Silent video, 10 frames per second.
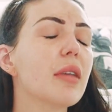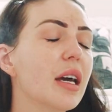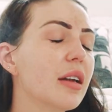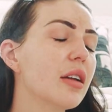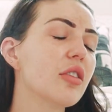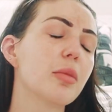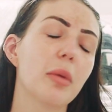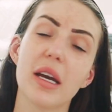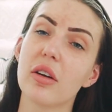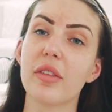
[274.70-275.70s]
and I just
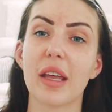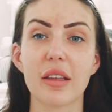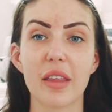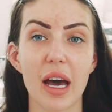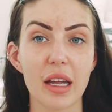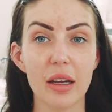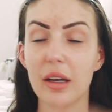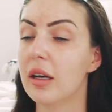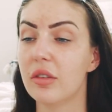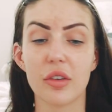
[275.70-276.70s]
spray it on like that,
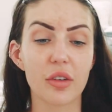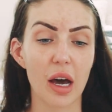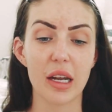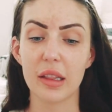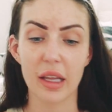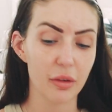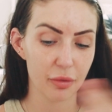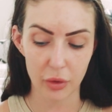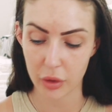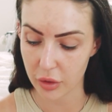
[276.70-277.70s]
just kind of let it
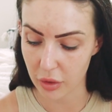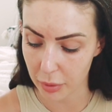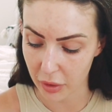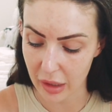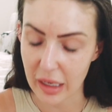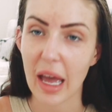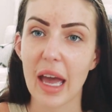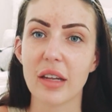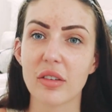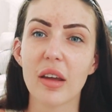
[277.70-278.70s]
fall on your body.
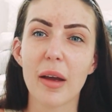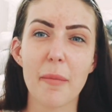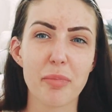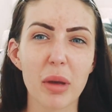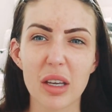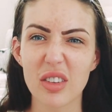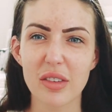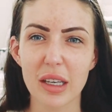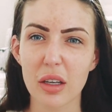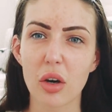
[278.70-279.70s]
And because
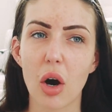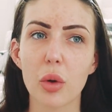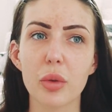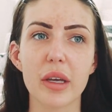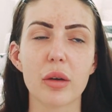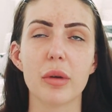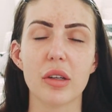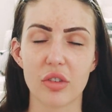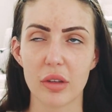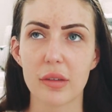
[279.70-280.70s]
it's like a cold liquid,
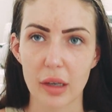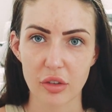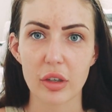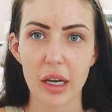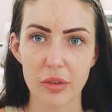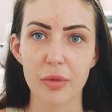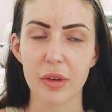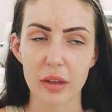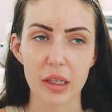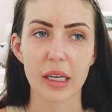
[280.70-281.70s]
it's just such a nice
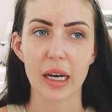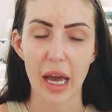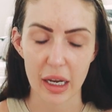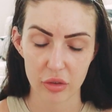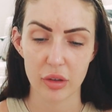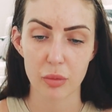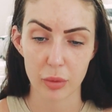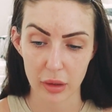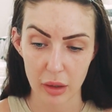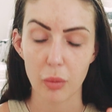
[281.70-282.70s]
feeling, and it actually
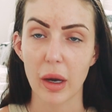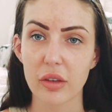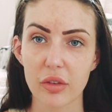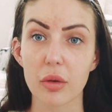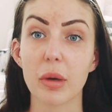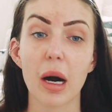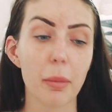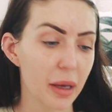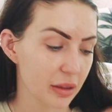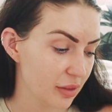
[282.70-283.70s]
really wakes you
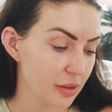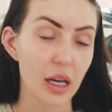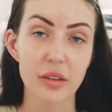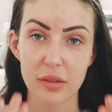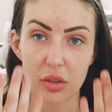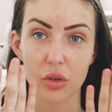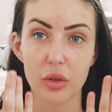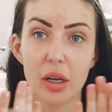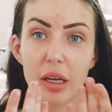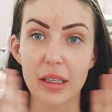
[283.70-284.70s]
up and starts
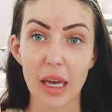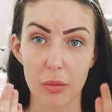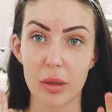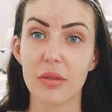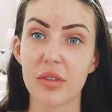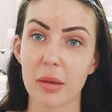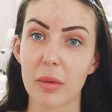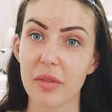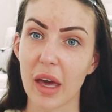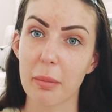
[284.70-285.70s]
to get rid of some
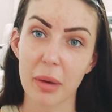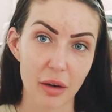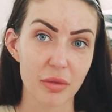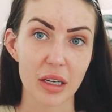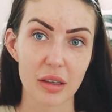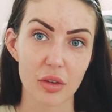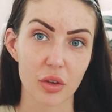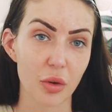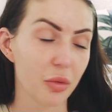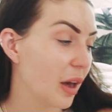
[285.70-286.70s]
of that puffiness
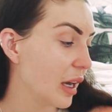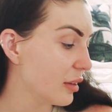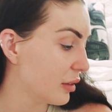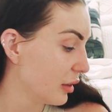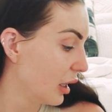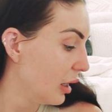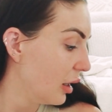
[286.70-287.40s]
on your face.